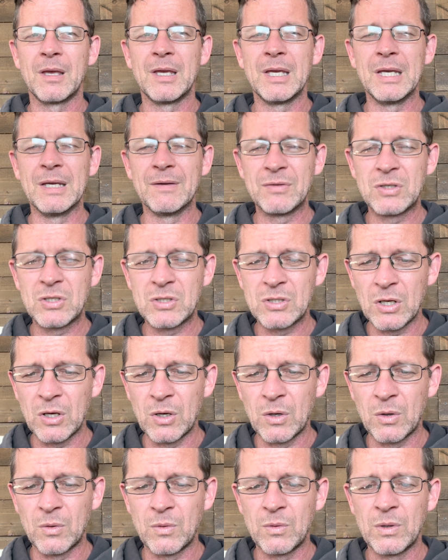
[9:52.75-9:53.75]
If
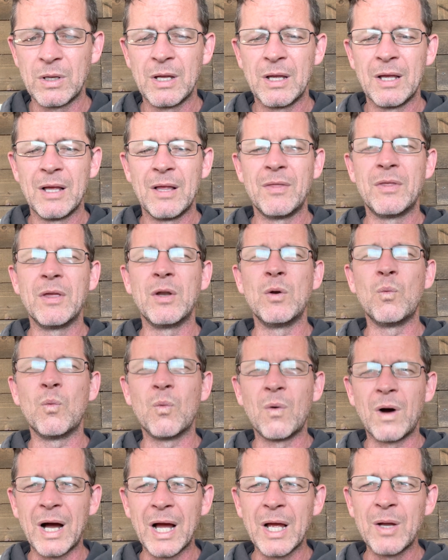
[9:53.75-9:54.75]
so, then
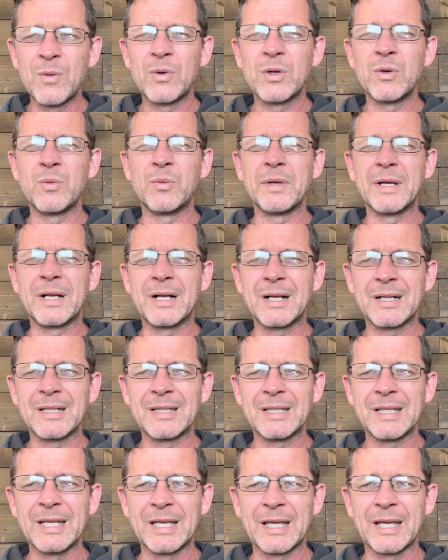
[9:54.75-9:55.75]
why would we
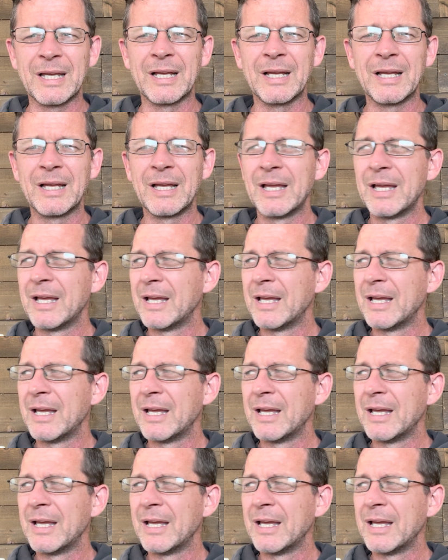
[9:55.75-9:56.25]
cling